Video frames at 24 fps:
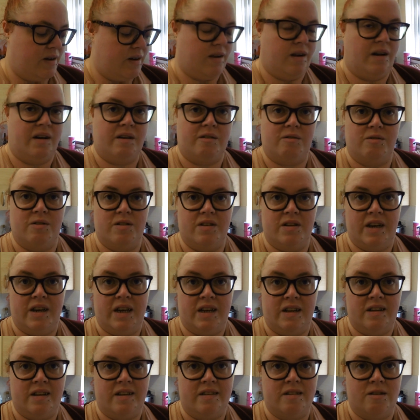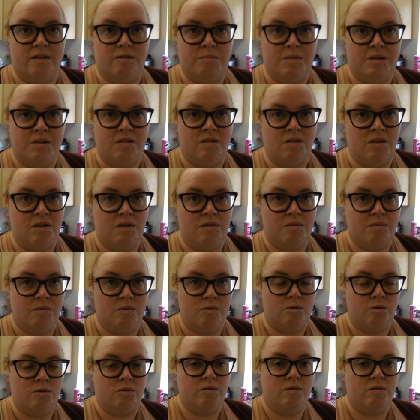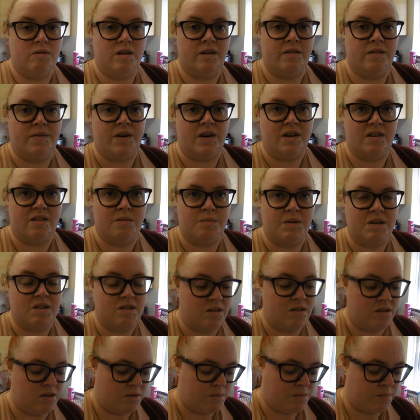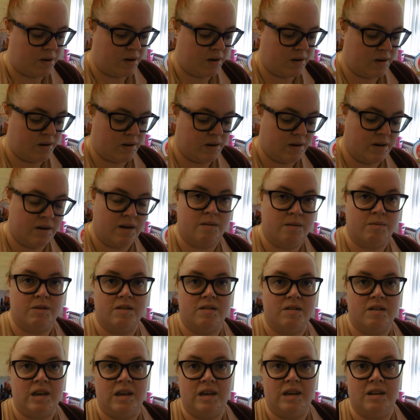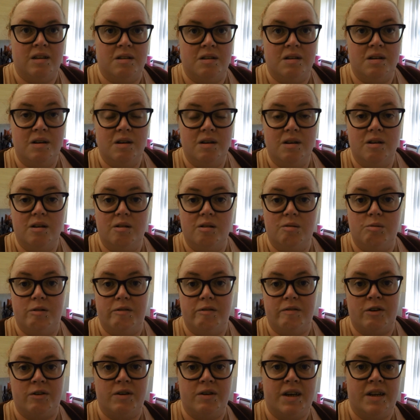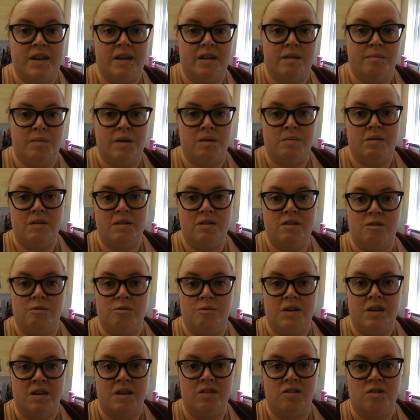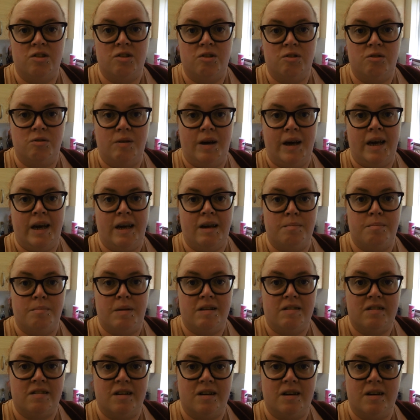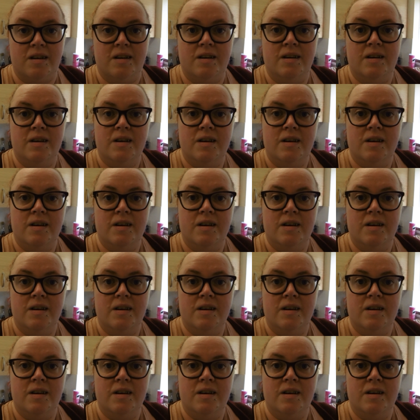like what the ladies told me to do or advised me to do, but I'm just eating what we've got in at the moment till we can do a better